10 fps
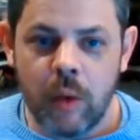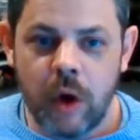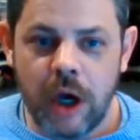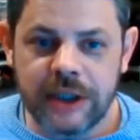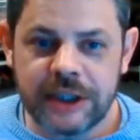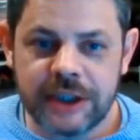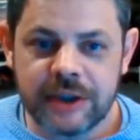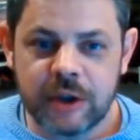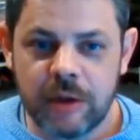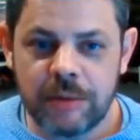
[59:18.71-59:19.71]
What is
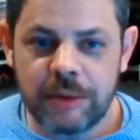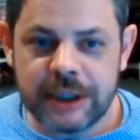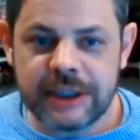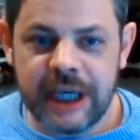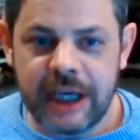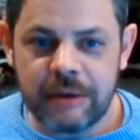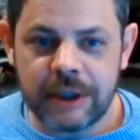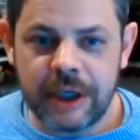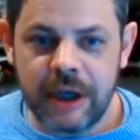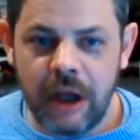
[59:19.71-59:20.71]
coming
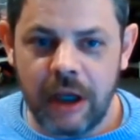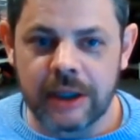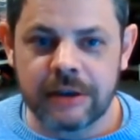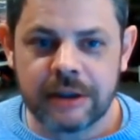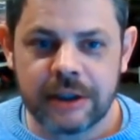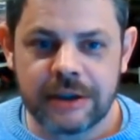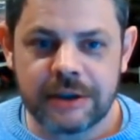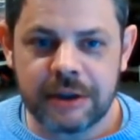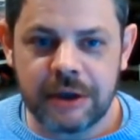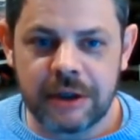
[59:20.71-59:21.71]
down the line? Is
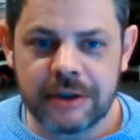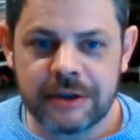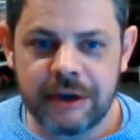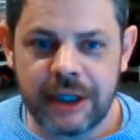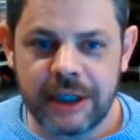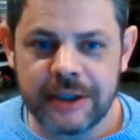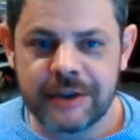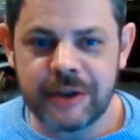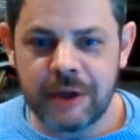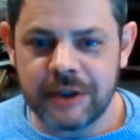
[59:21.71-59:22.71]
there any
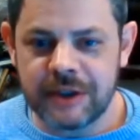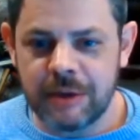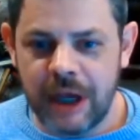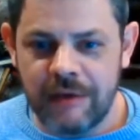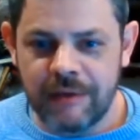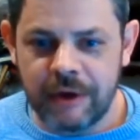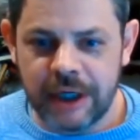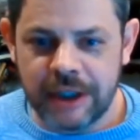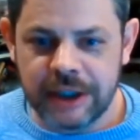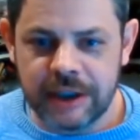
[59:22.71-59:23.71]
insights you have, or
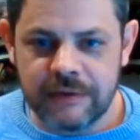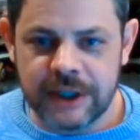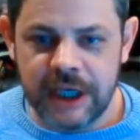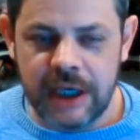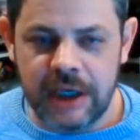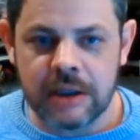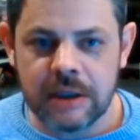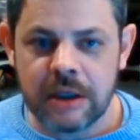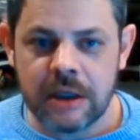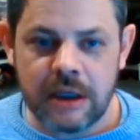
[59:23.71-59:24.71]
anything you've seen
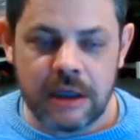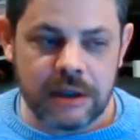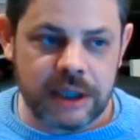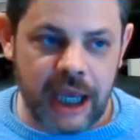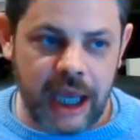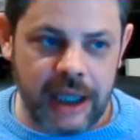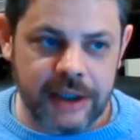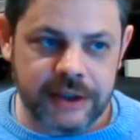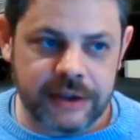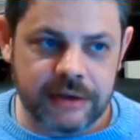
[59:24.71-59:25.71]
that